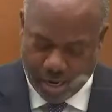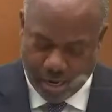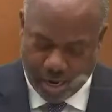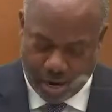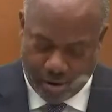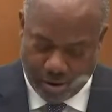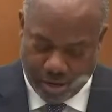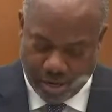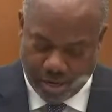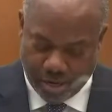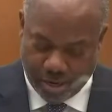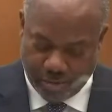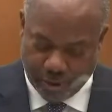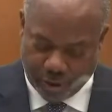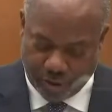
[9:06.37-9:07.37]
Now, in
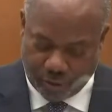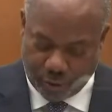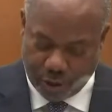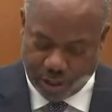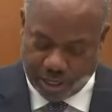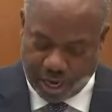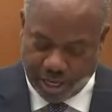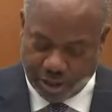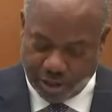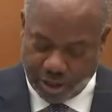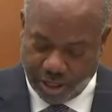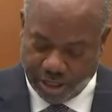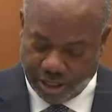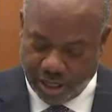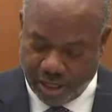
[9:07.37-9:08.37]
Mr. Floyd's case, you
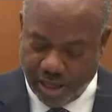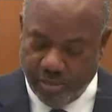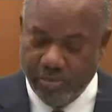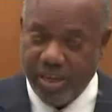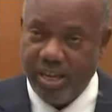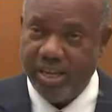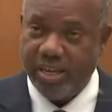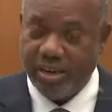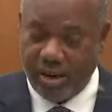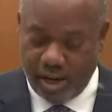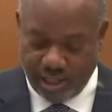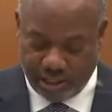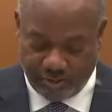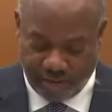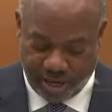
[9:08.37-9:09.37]
listed the immediate
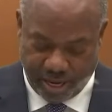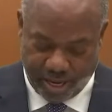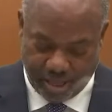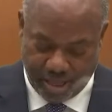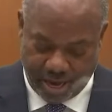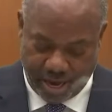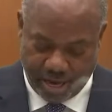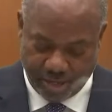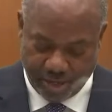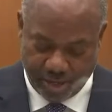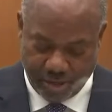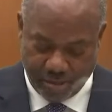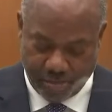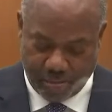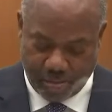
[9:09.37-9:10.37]
cause of death
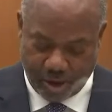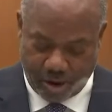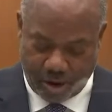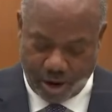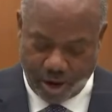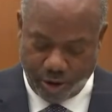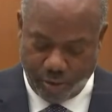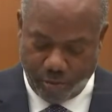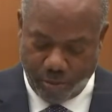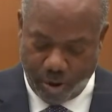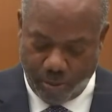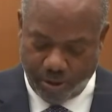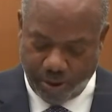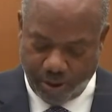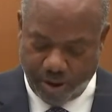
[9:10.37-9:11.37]
as
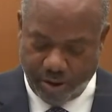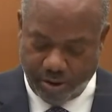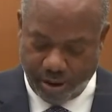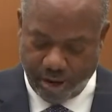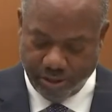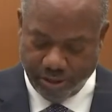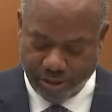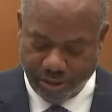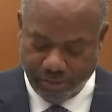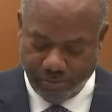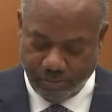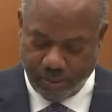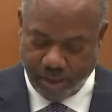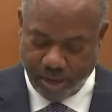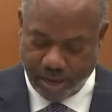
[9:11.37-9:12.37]
cardiopulmonary arrest,
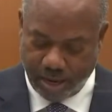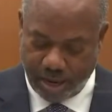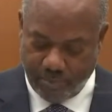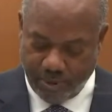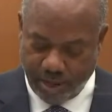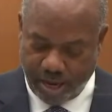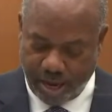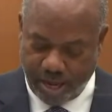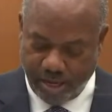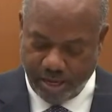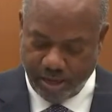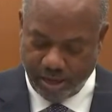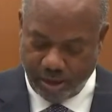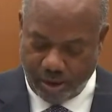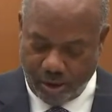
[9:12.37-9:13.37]

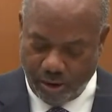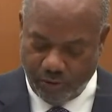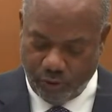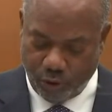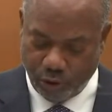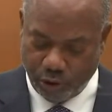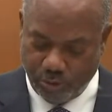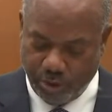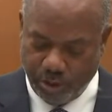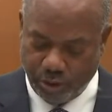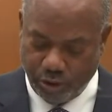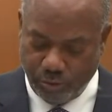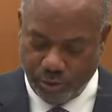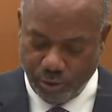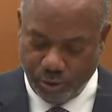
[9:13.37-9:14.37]
complicating law enforcement,
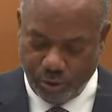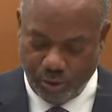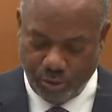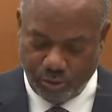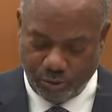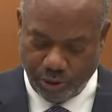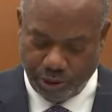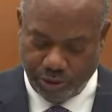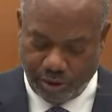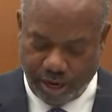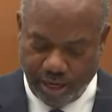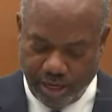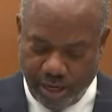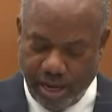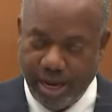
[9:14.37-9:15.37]
subdual,
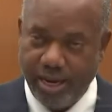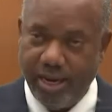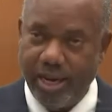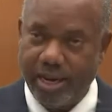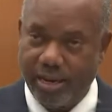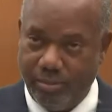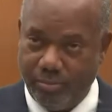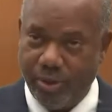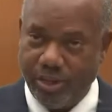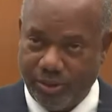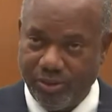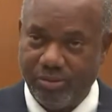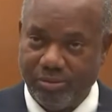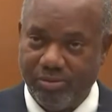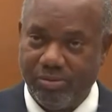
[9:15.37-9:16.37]
restraint, and neck compression.